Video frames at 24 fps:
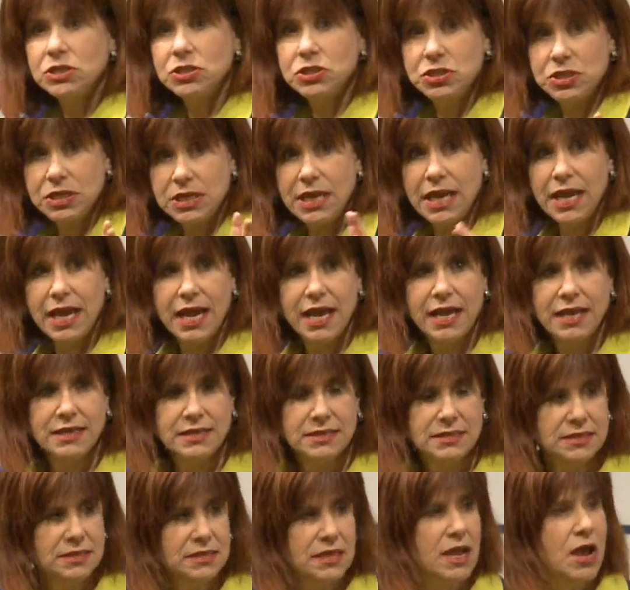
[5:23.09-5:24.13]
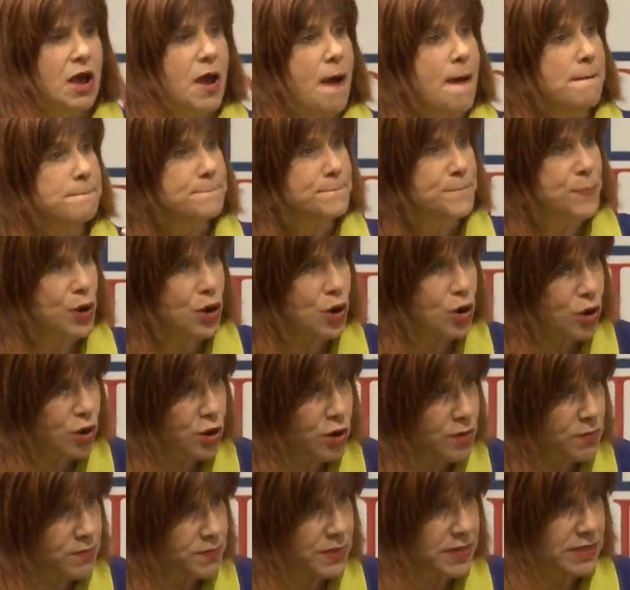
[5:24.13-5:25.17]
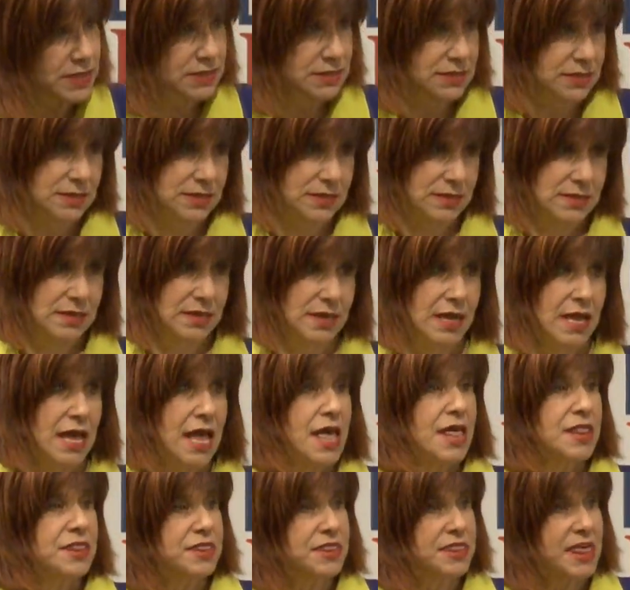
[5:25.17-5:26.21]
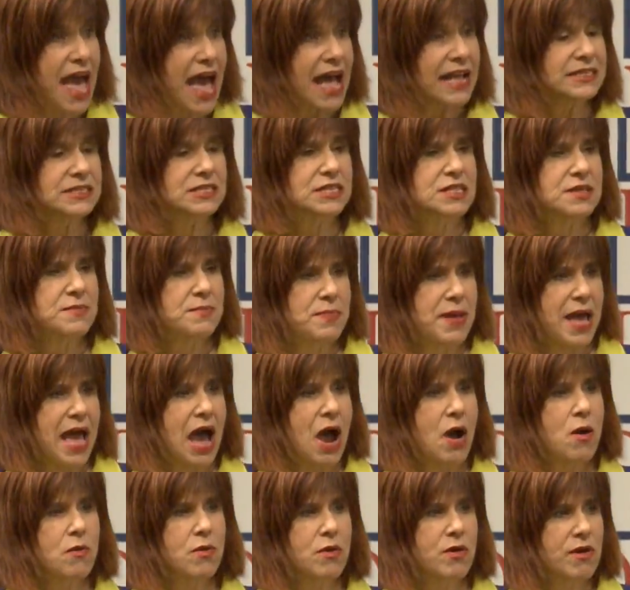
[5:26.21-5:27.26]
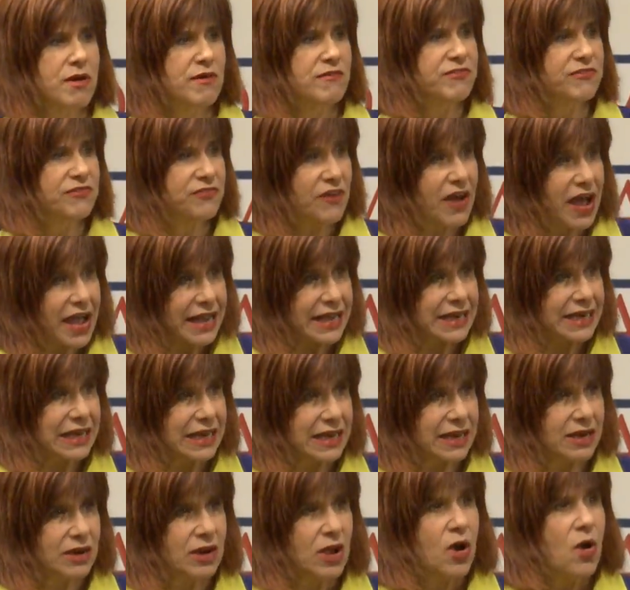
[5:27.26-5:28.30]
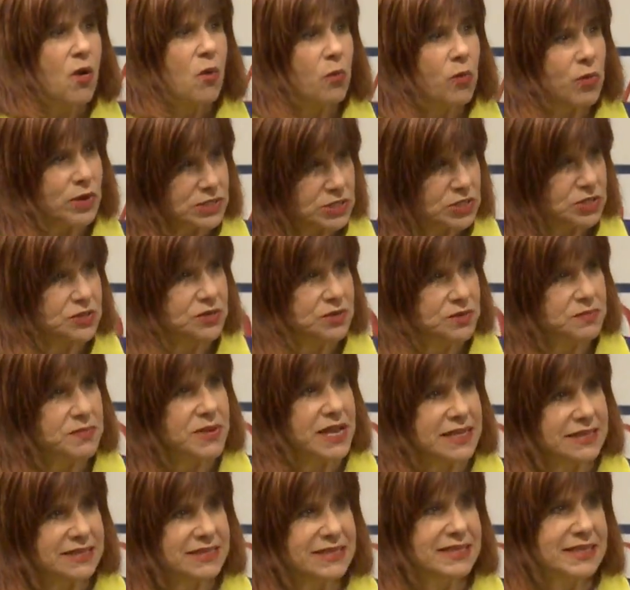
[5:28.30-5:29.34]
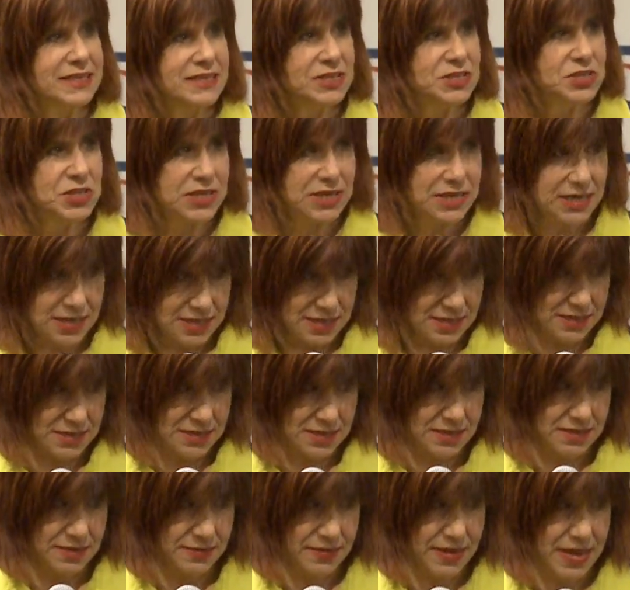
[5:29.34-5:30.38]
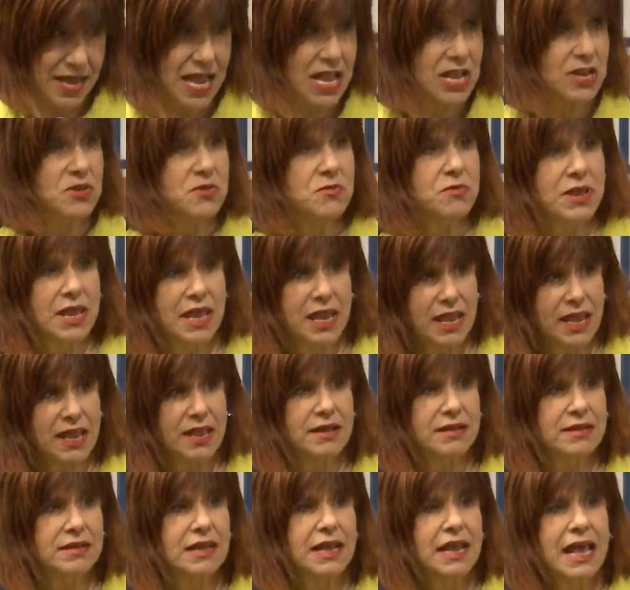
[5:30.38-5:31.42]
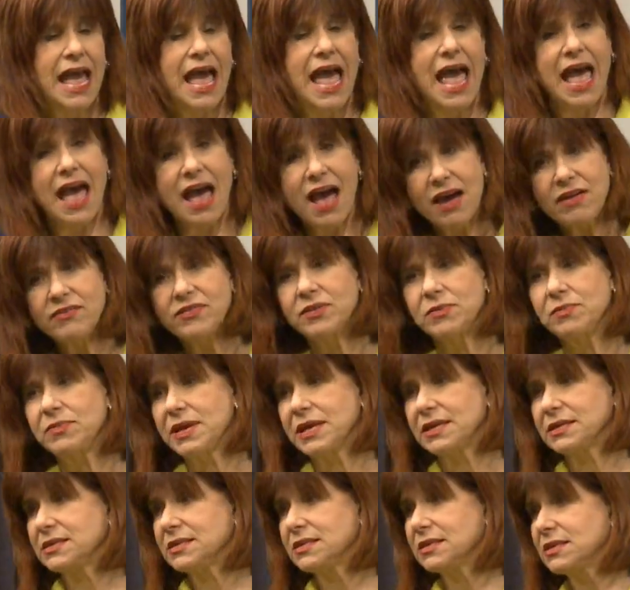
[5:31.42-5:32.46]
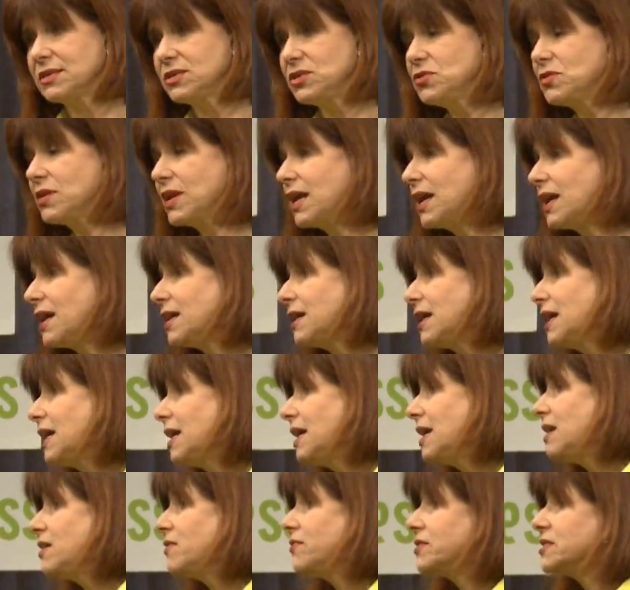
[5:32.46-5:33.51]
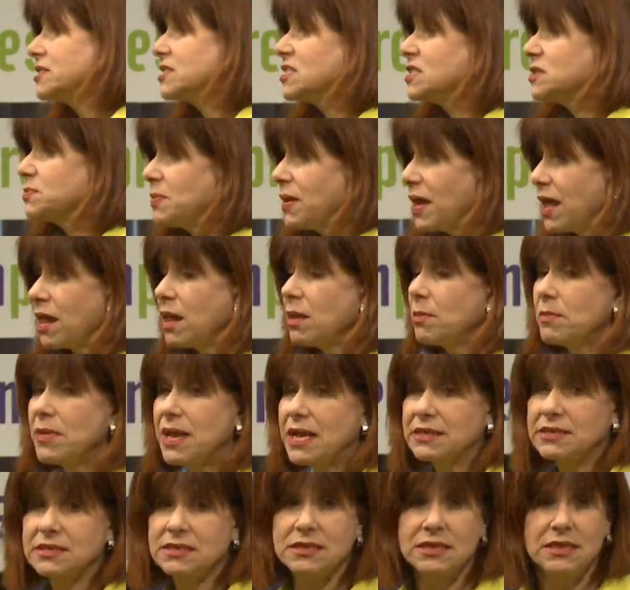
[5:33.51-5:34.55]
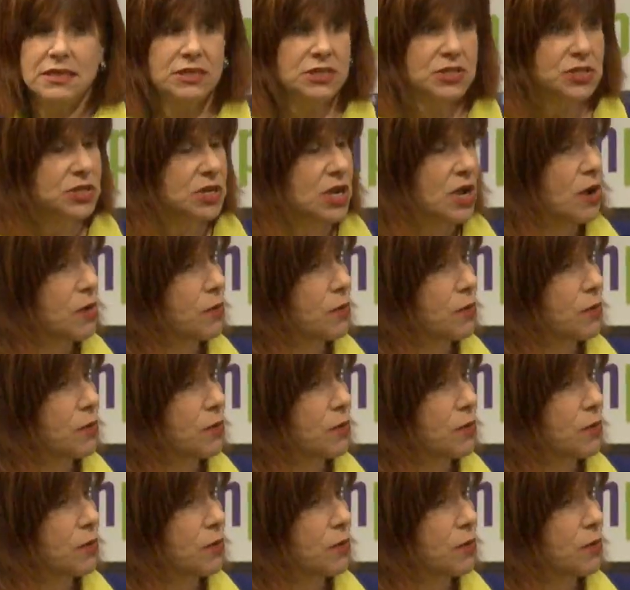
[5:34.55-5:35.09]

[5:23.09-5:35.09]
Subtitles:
she has purpose. That's the power of finding what your message is. And you can't have a message. You can't even spell message